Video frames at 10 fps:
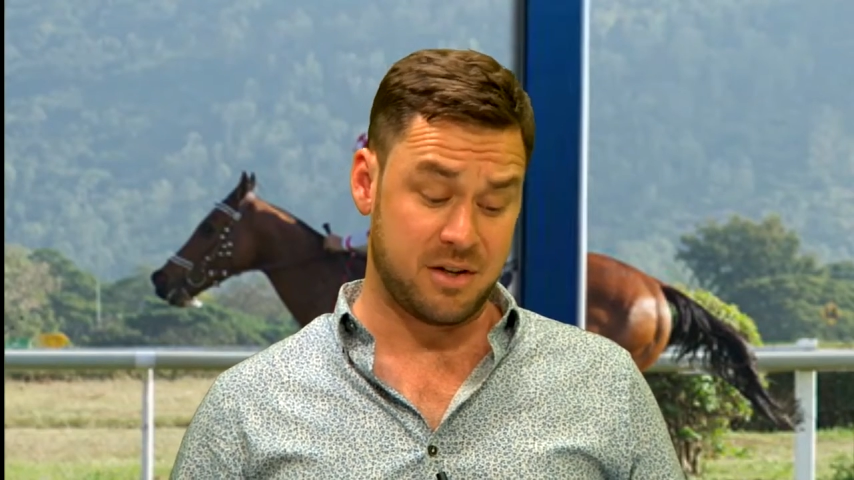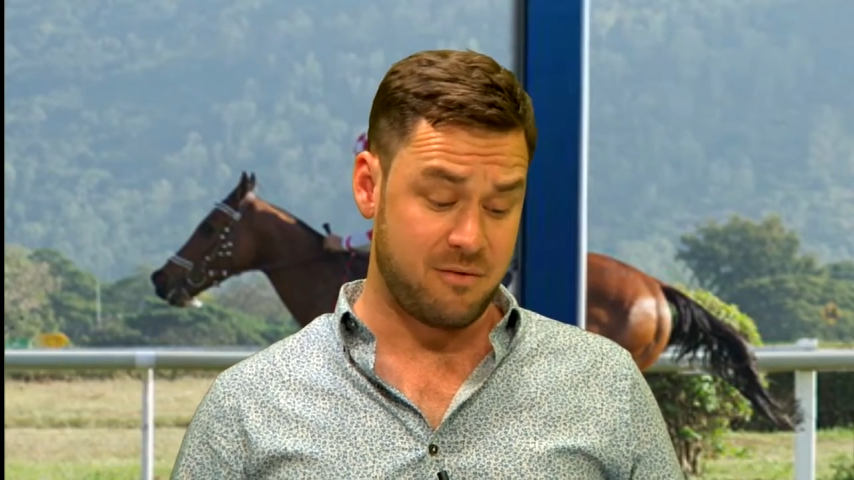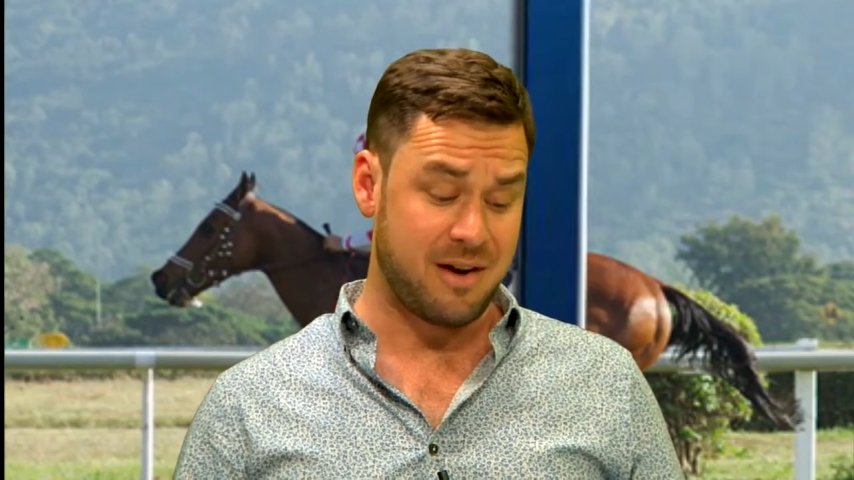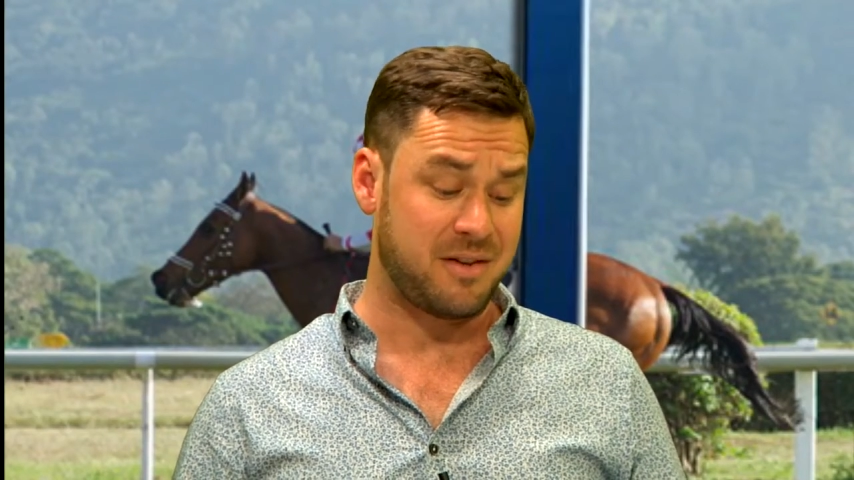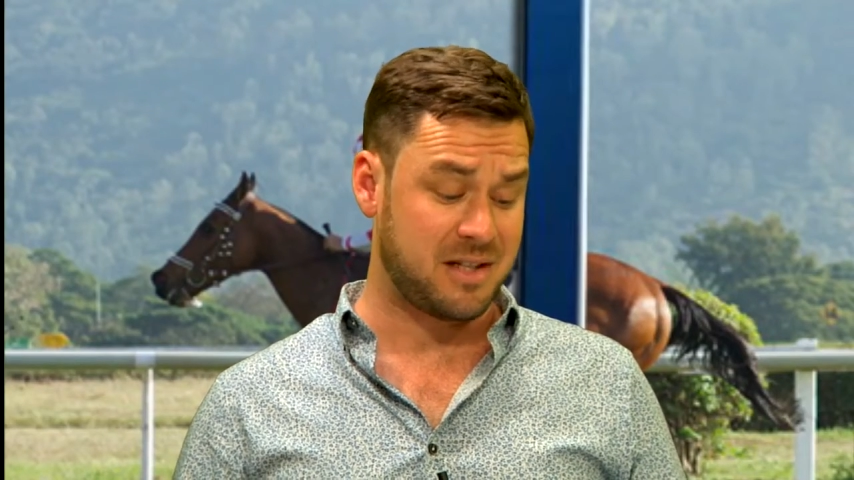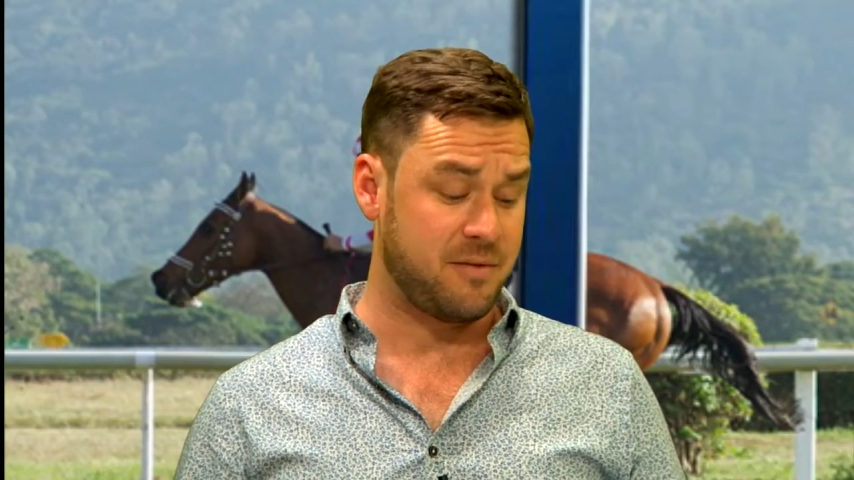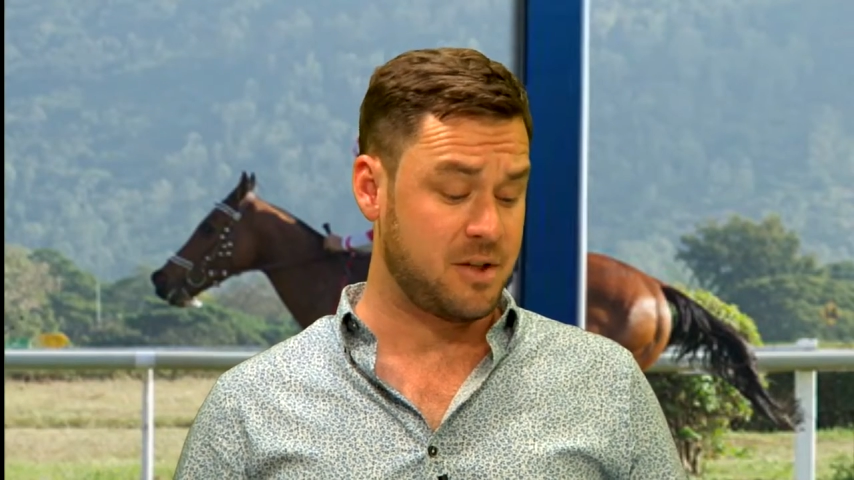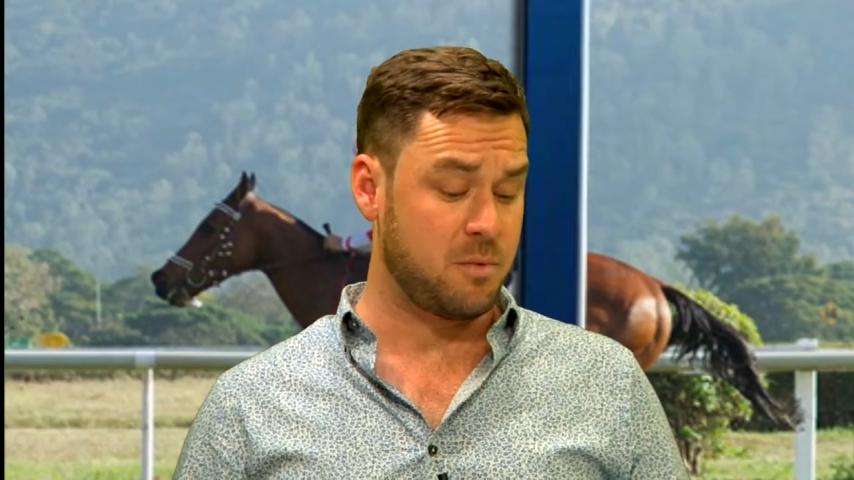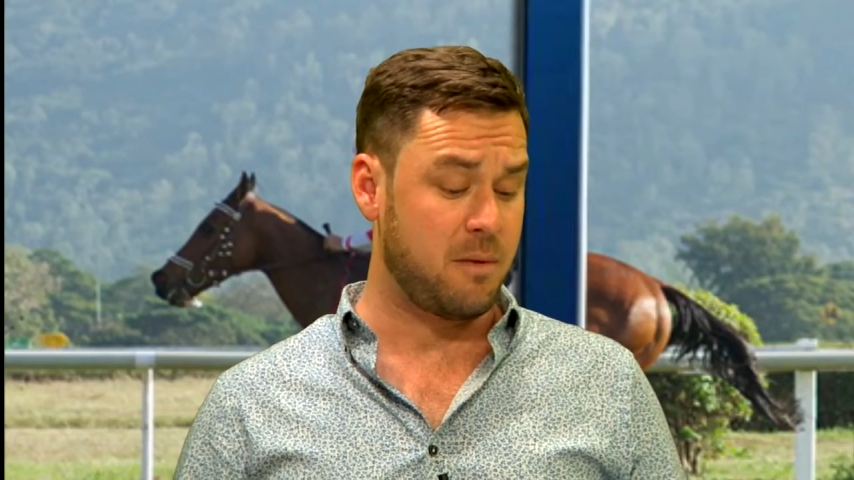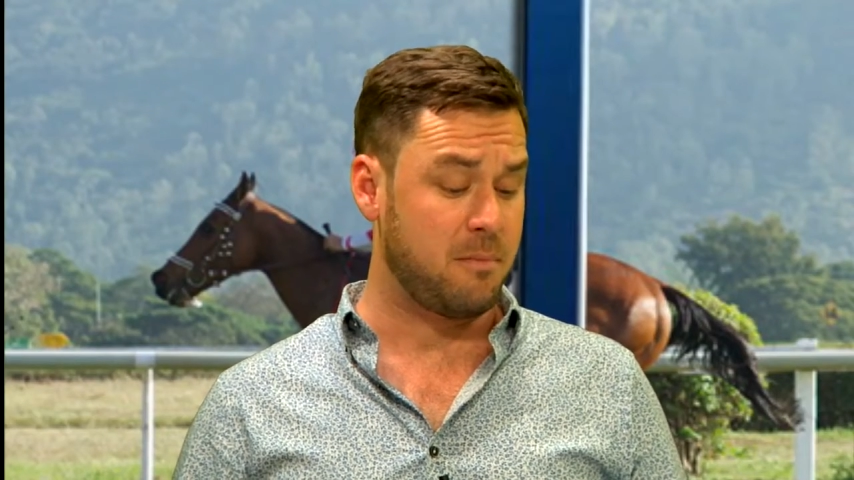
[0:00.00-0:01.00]
and around the
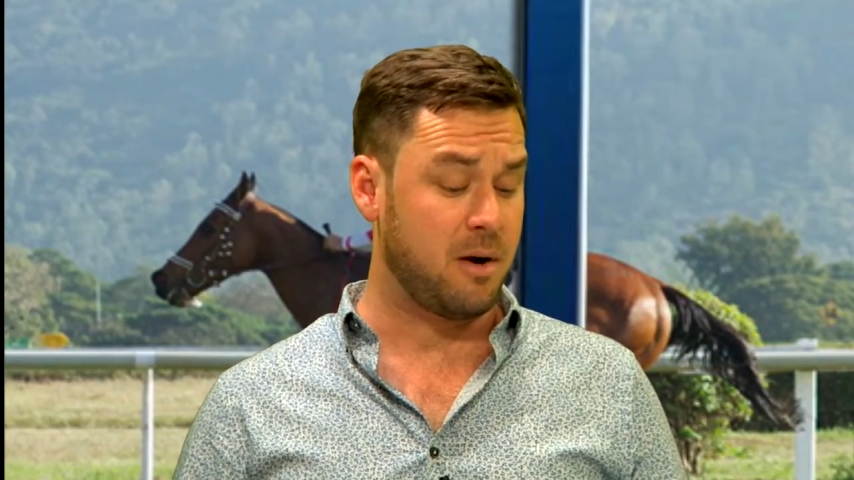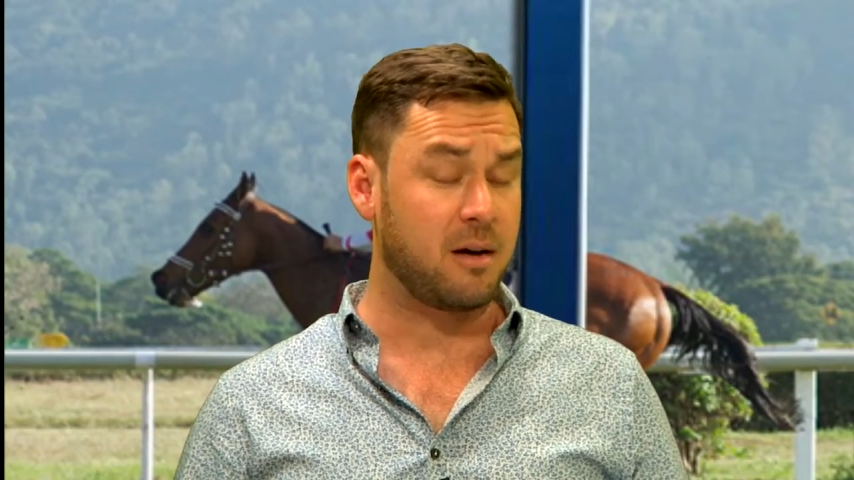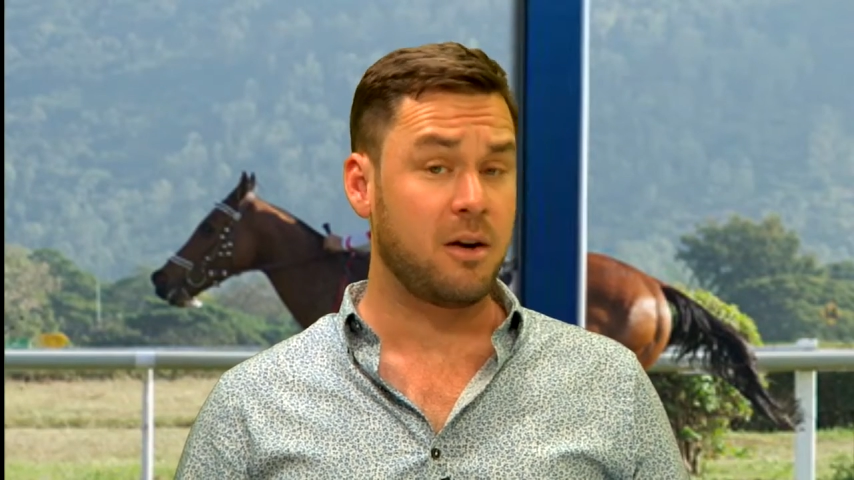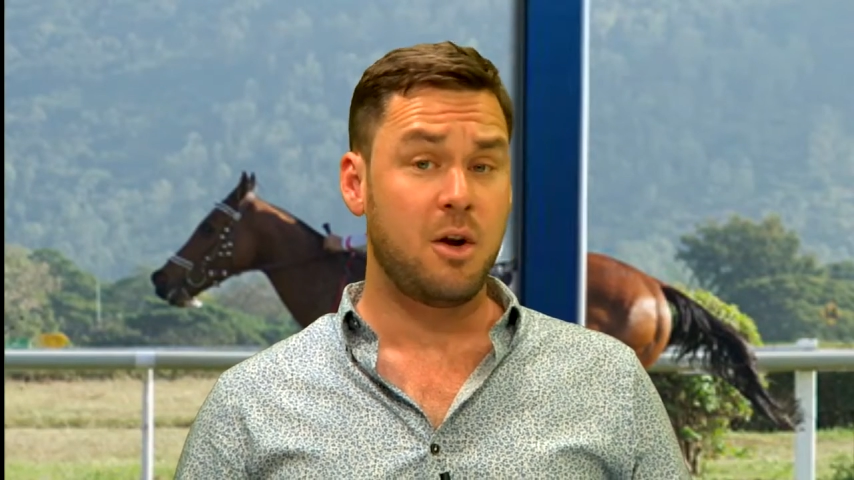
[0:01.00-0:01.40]
7-1 mark